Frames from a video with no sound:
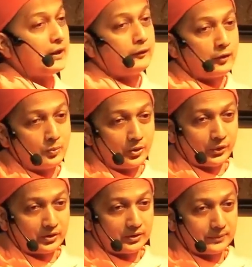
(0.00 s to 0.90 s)

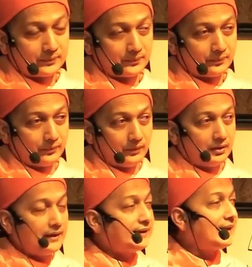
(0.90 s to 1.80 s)
foremost.
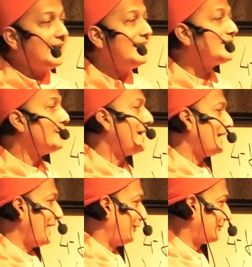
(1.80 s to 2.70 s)
This is my life.